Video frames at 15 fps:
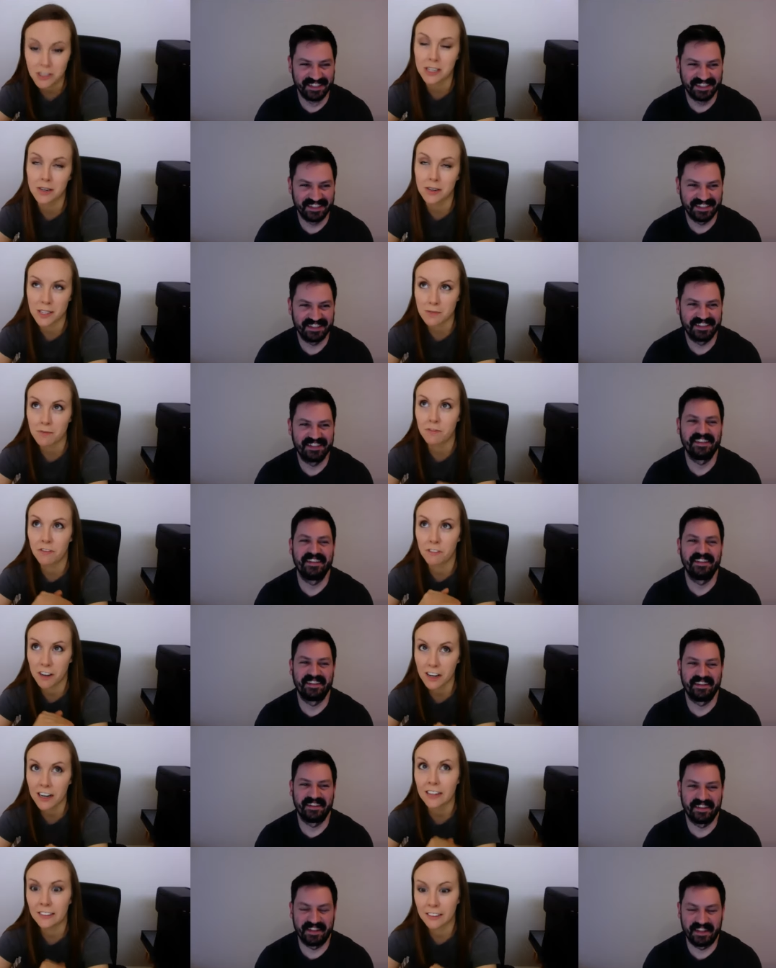Speaker 1: to. It's
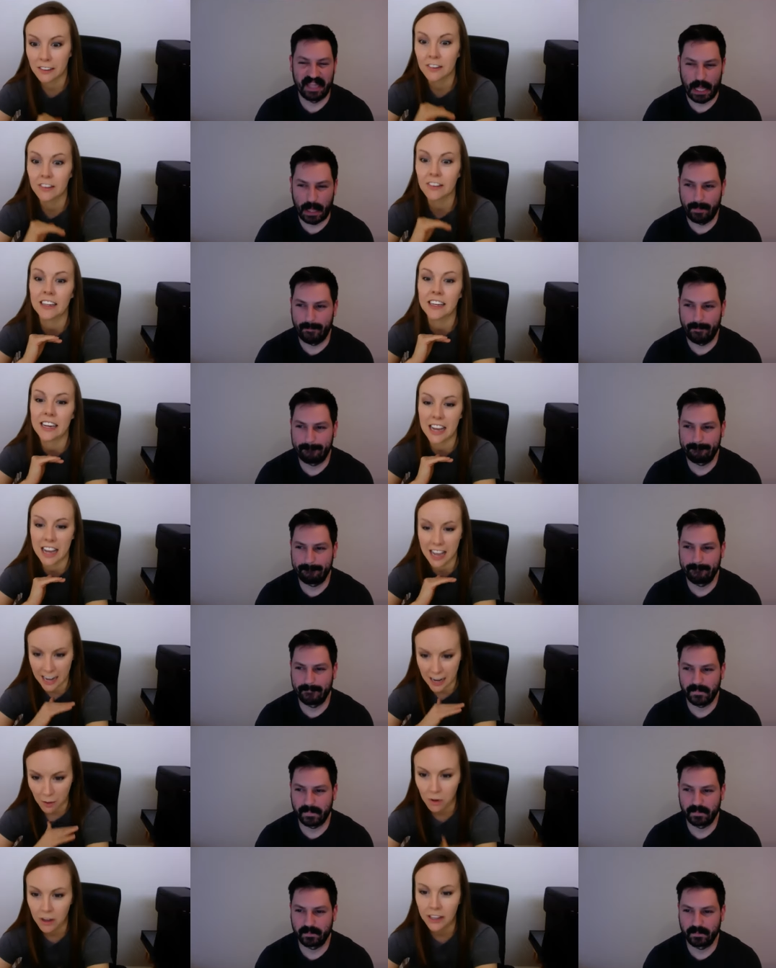very literally
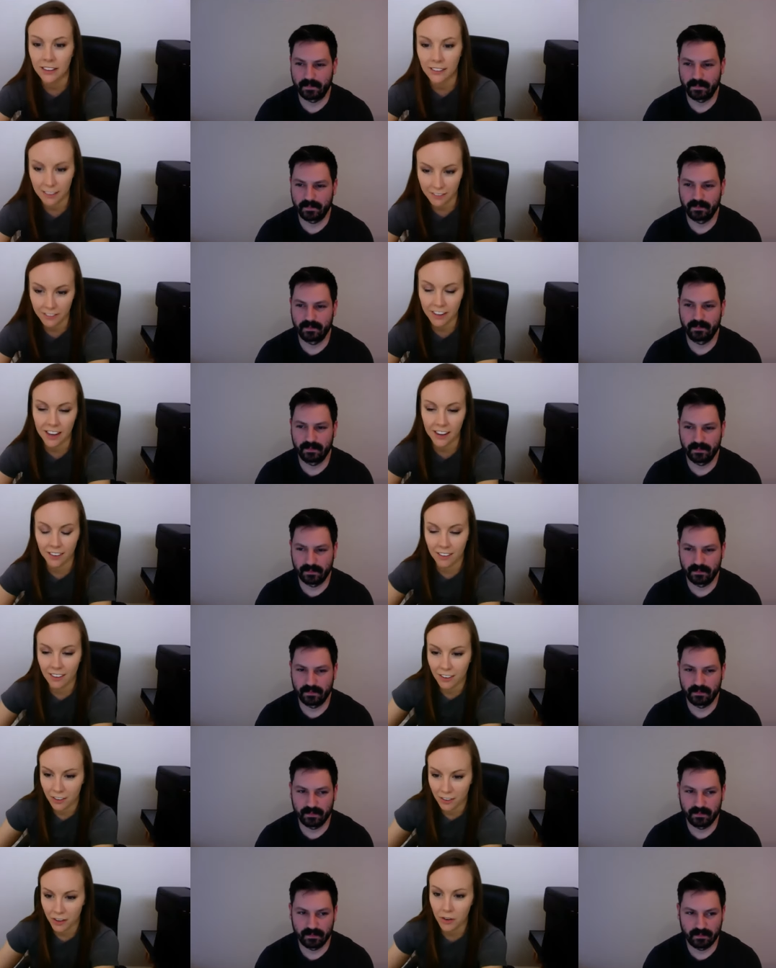anyone living
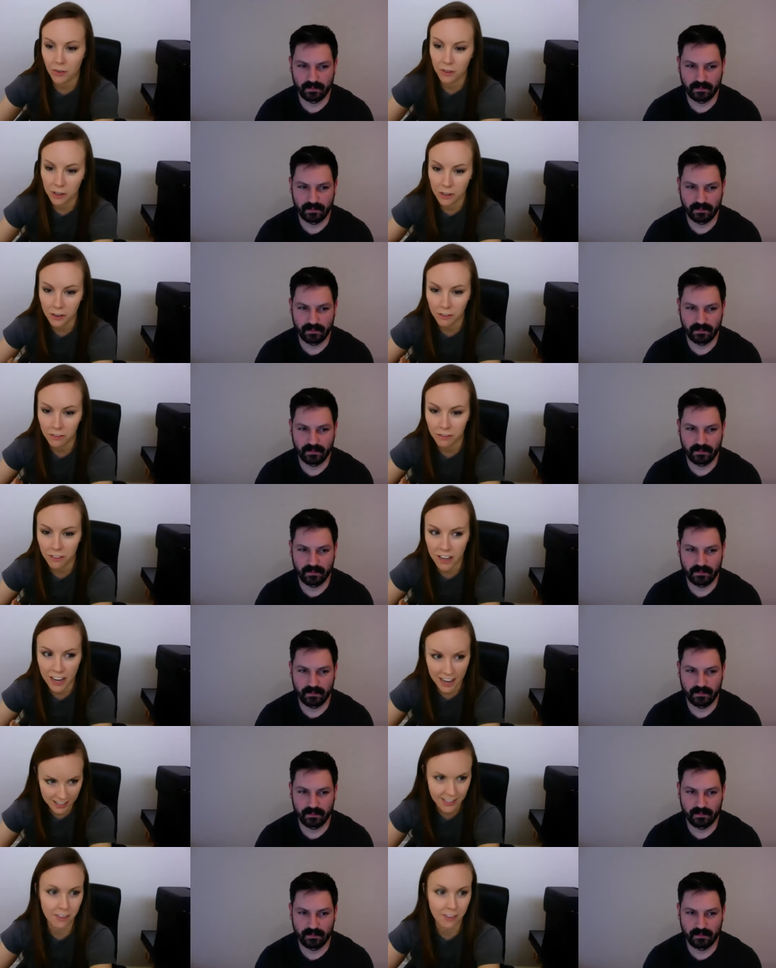under your roof
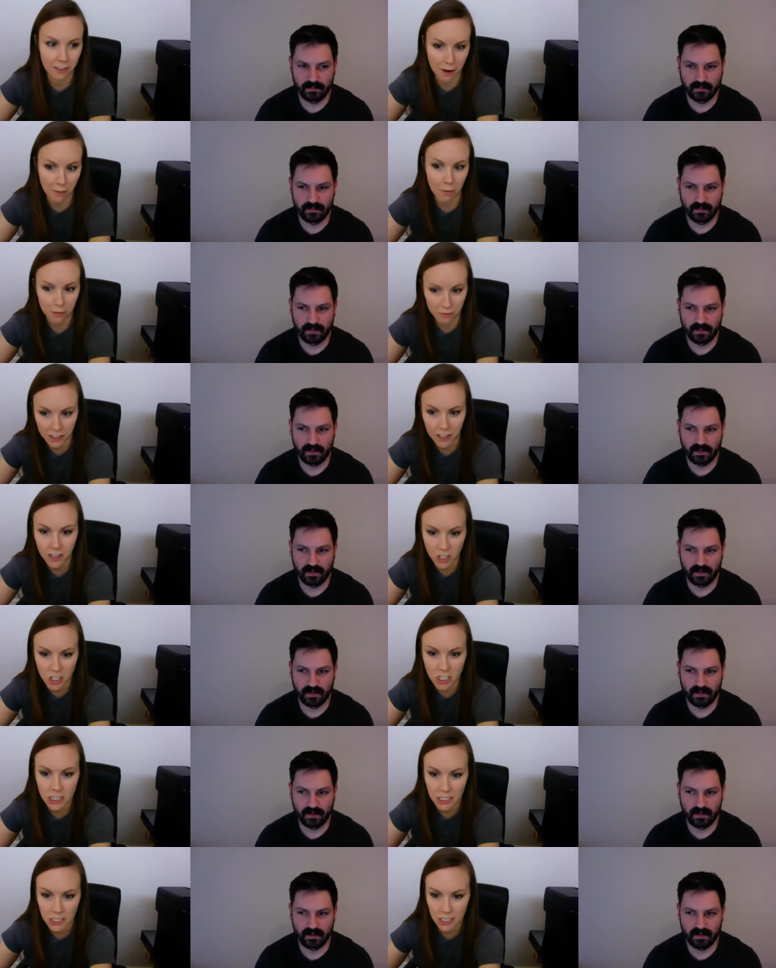as of April
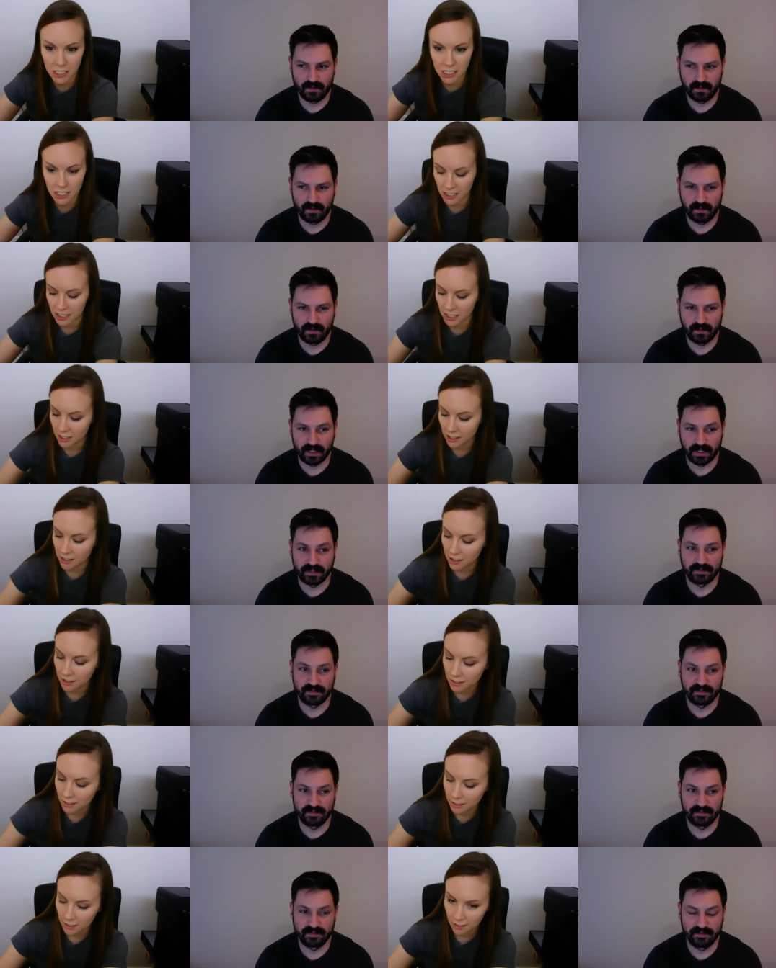1st.
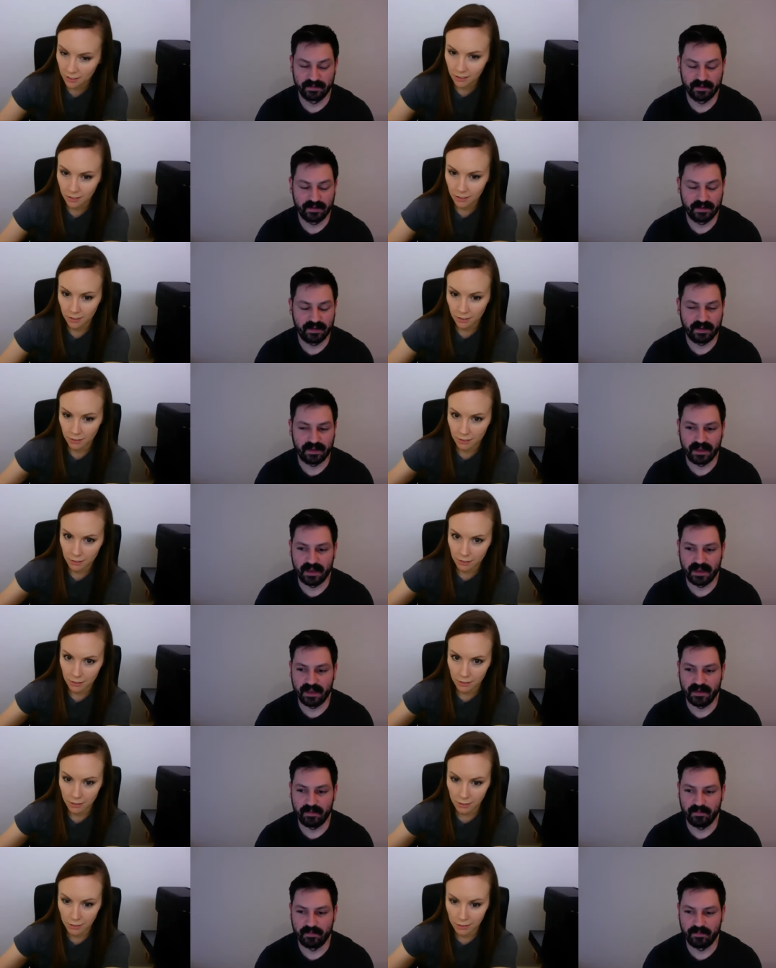
Speaker 2: Yes.
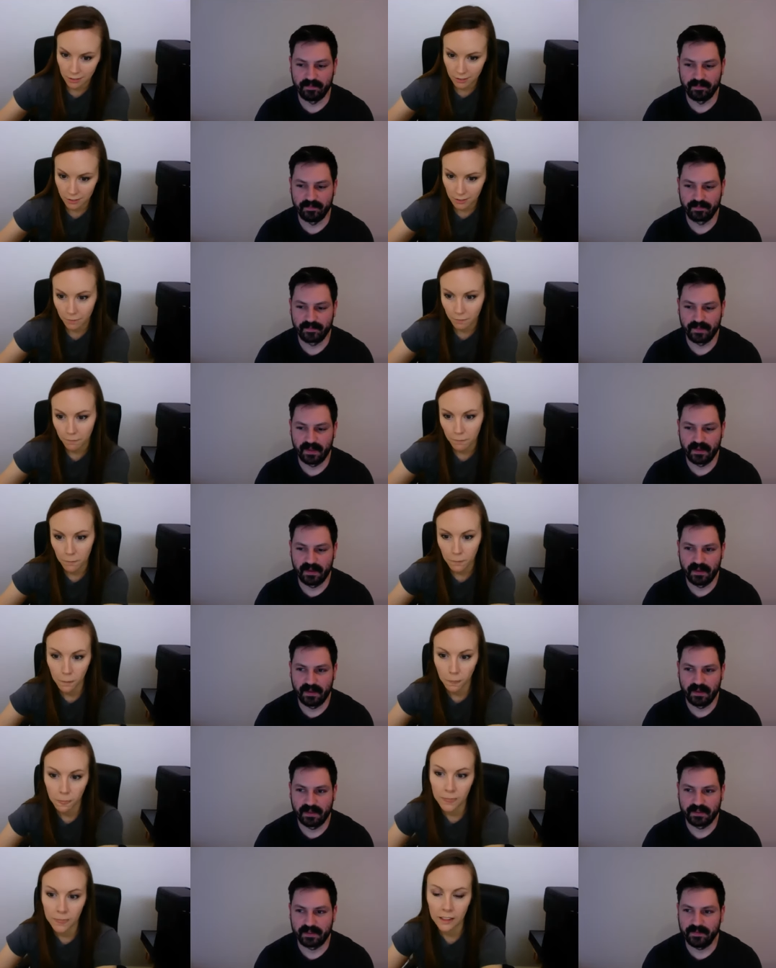Um,
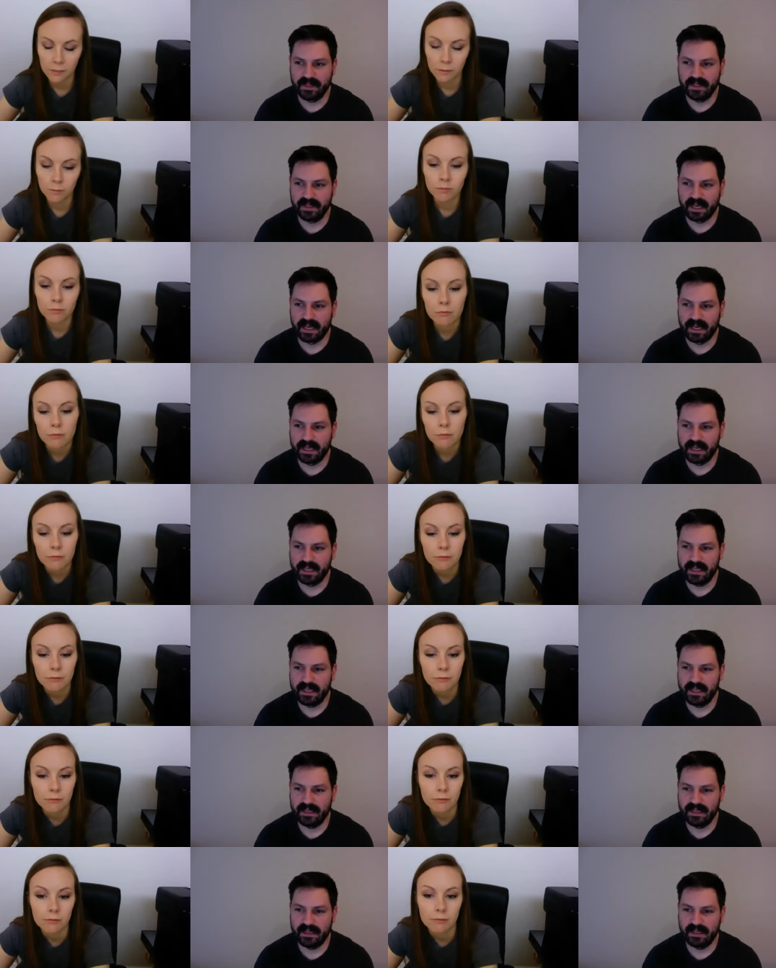something
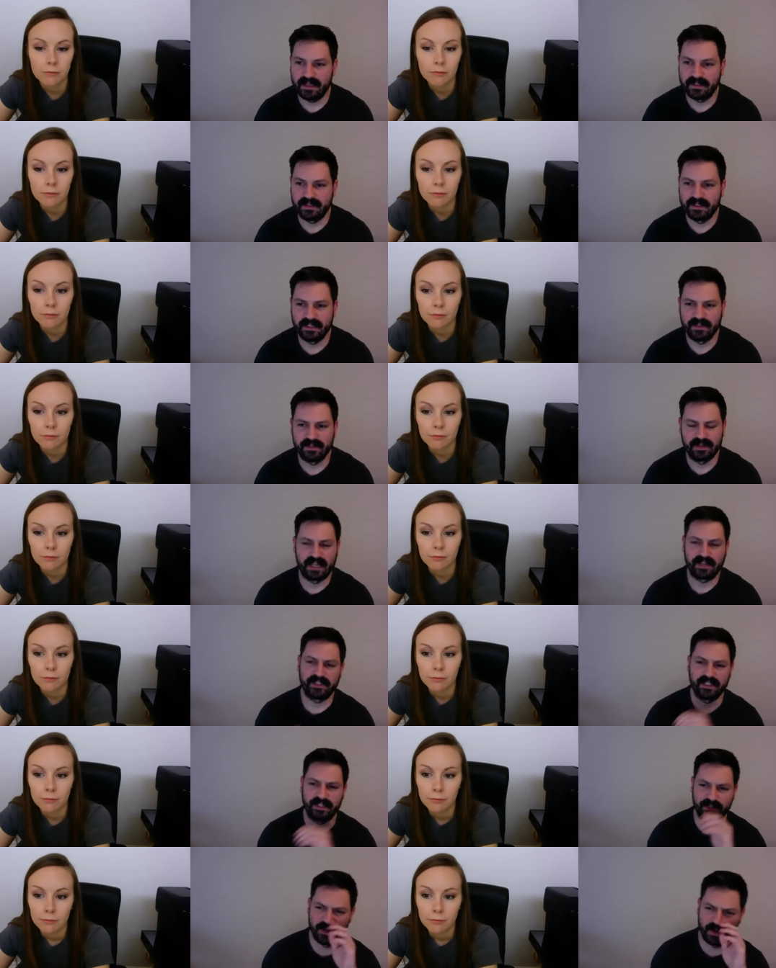I didn't
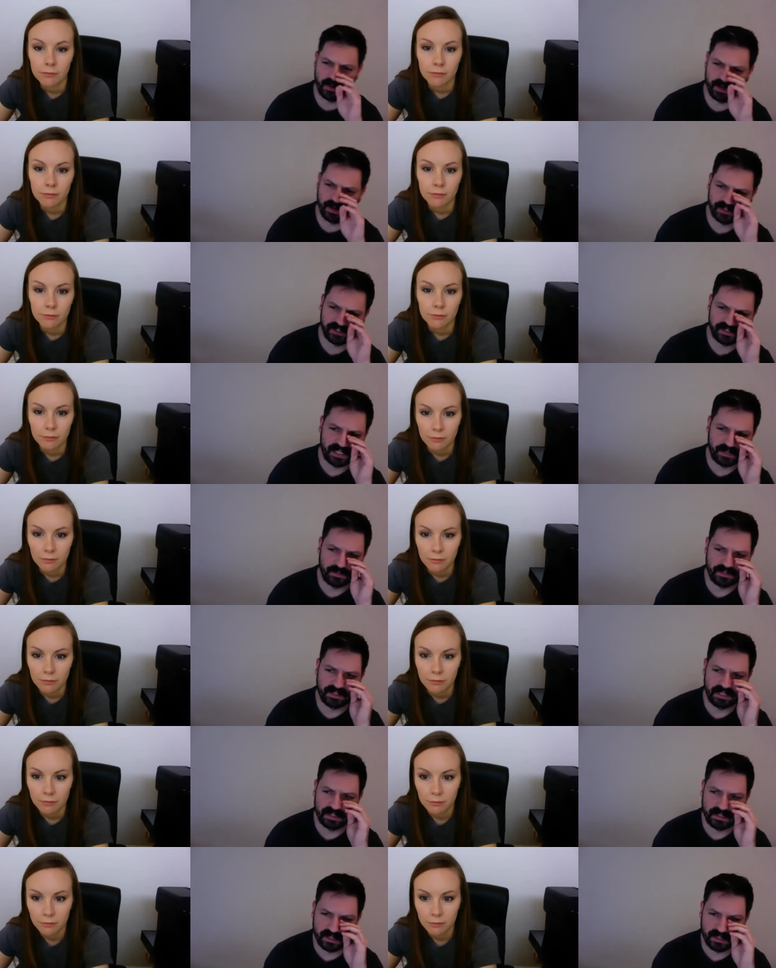actually know or understand was that